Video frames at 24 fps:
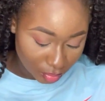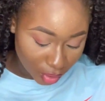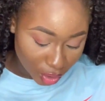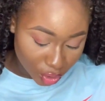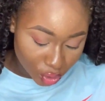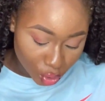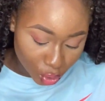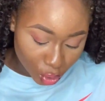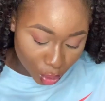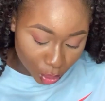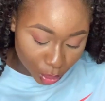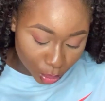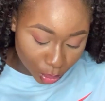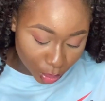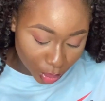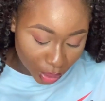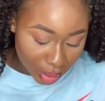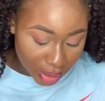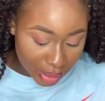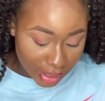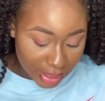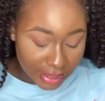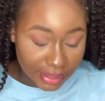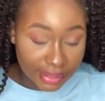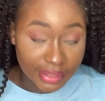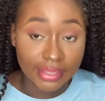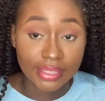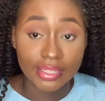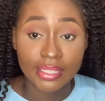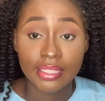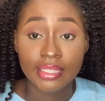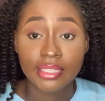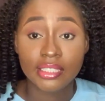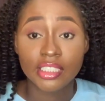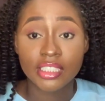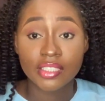So
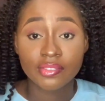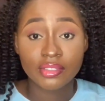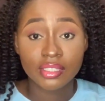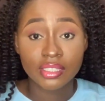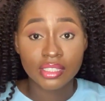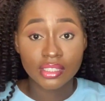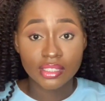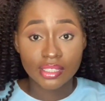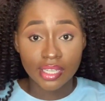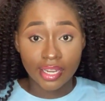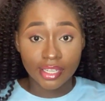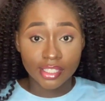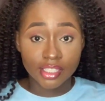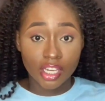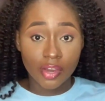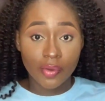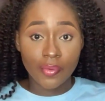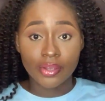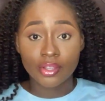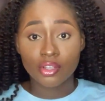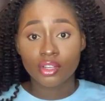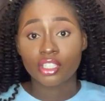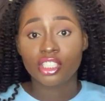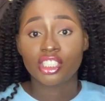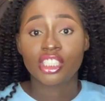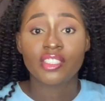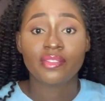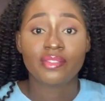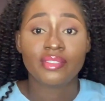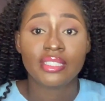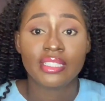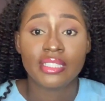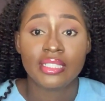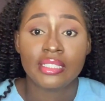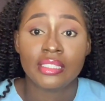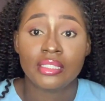the Chevening Secretariat or the
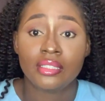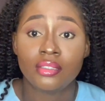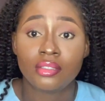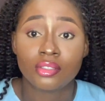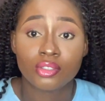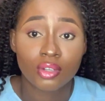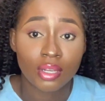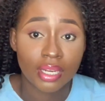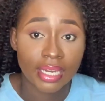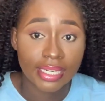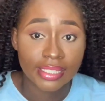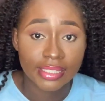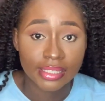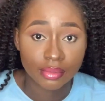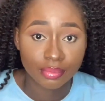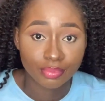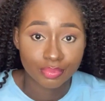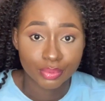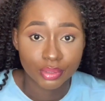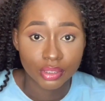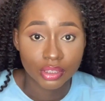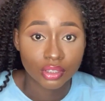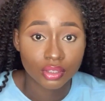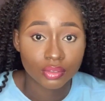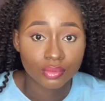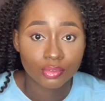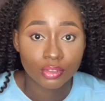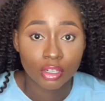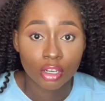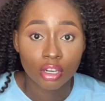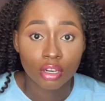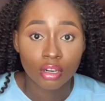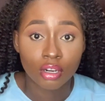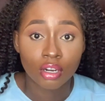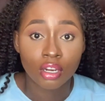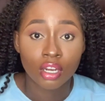Chevening Scholarship is
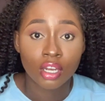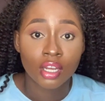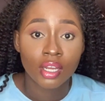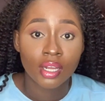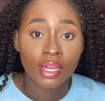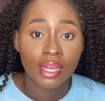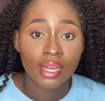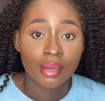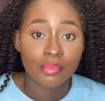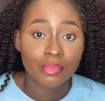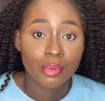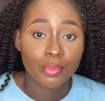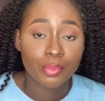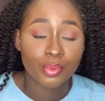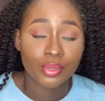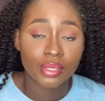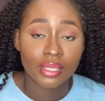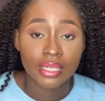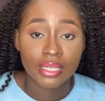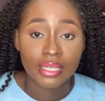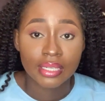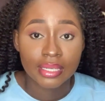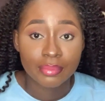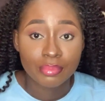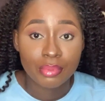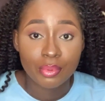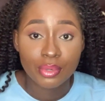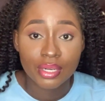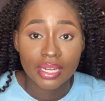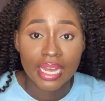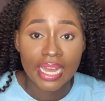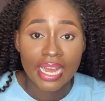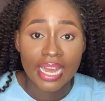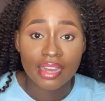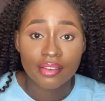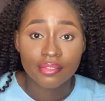for people
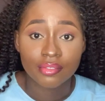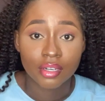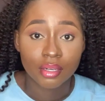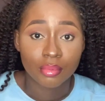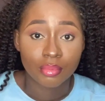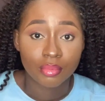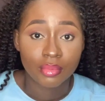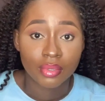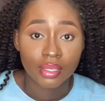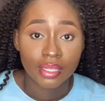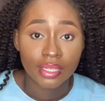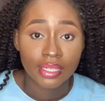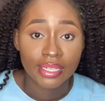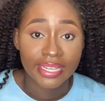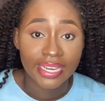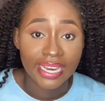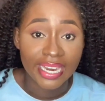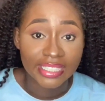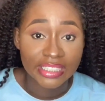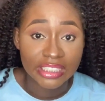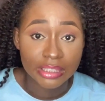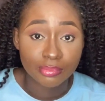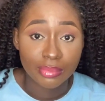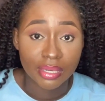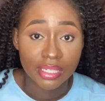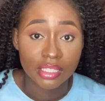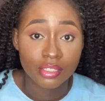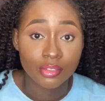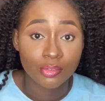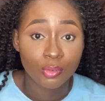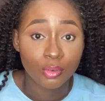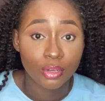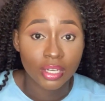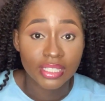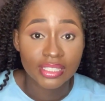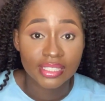that have leadership and
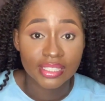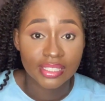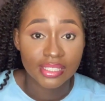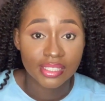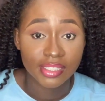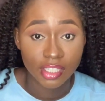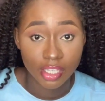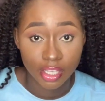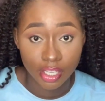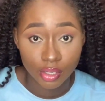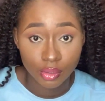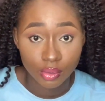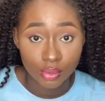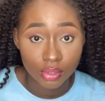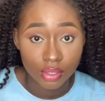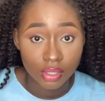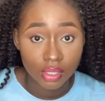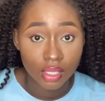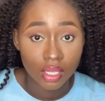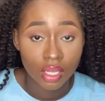influencing skills,